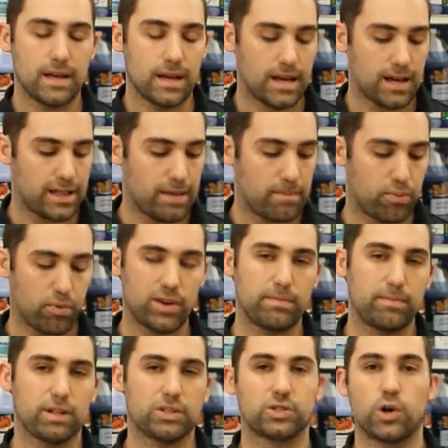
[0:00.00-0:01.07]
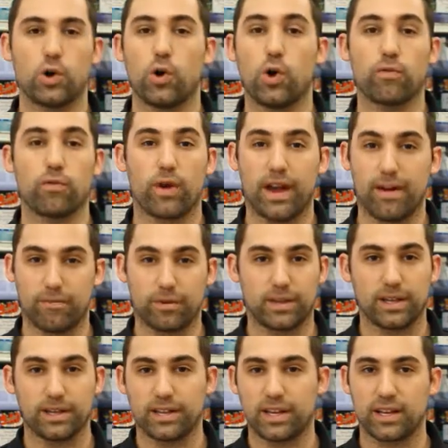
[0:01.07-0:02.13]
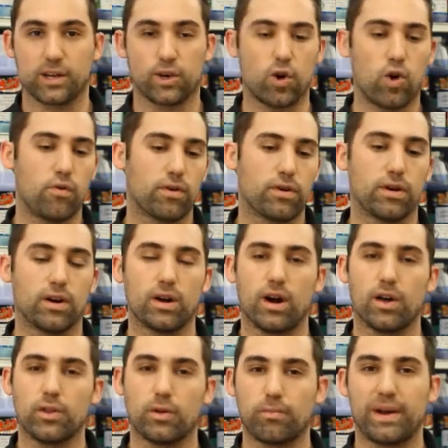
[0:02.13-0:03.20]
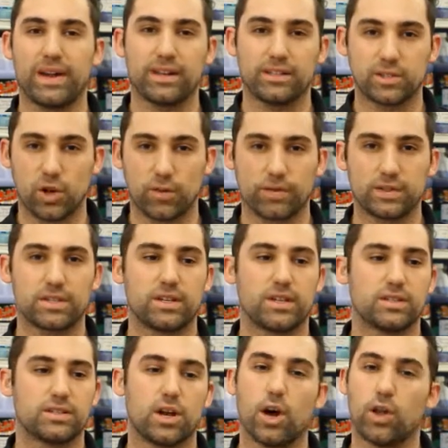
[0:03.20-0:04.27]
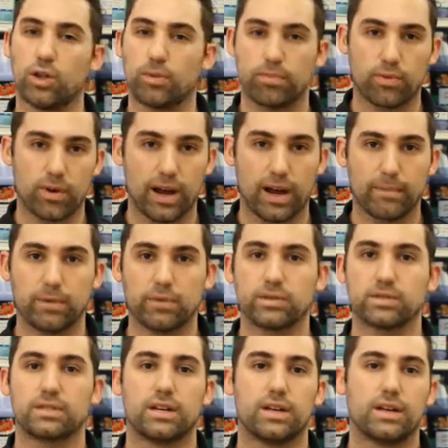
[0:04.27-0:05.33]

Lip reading: They pretty much go over everything. They can go over other painted surfaces, other primers.